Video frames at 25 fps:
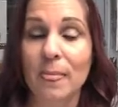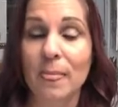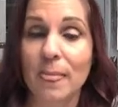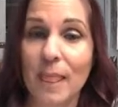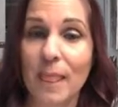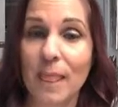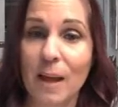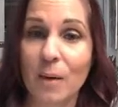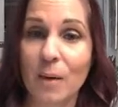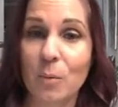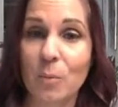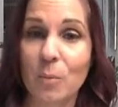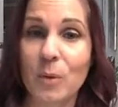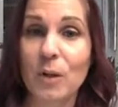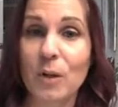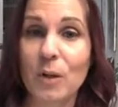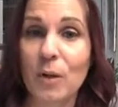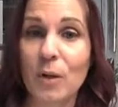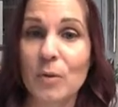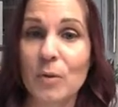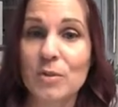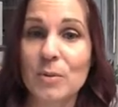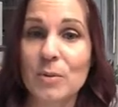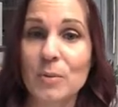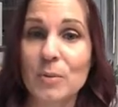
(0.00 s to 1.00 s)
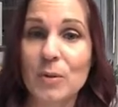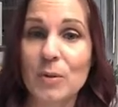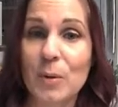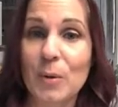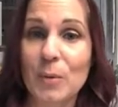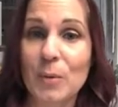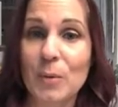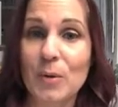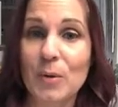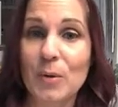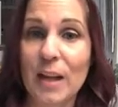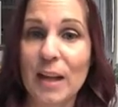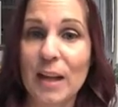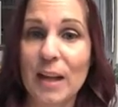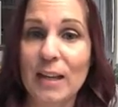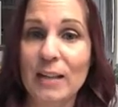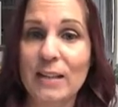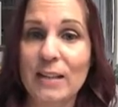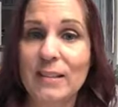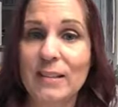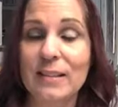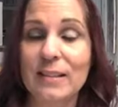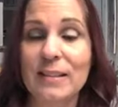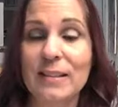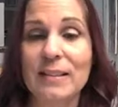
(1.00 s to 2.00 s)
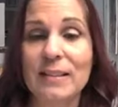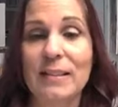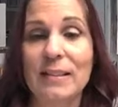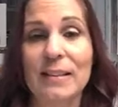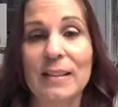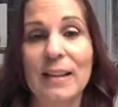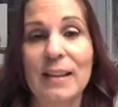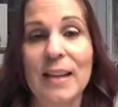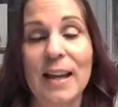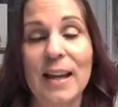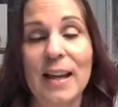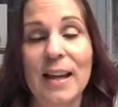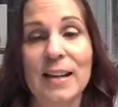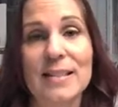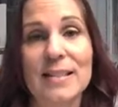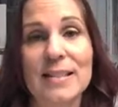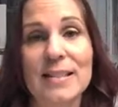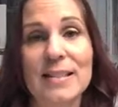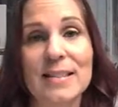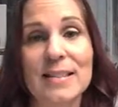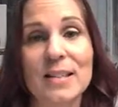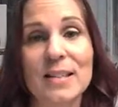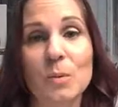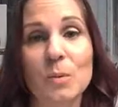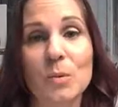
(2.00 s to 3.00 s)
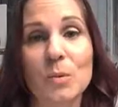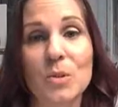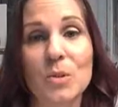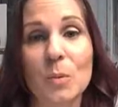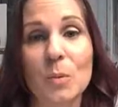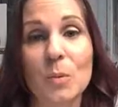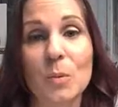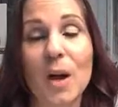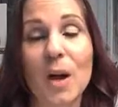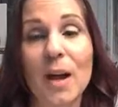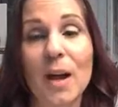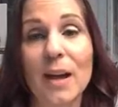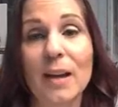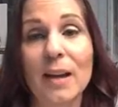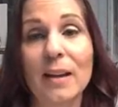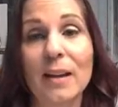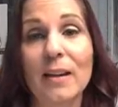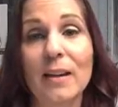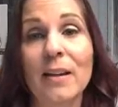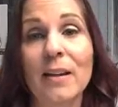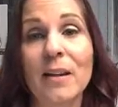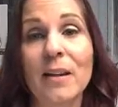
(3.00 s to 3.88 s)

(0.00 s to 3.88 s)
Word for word: Now, we also know that x is equal to y.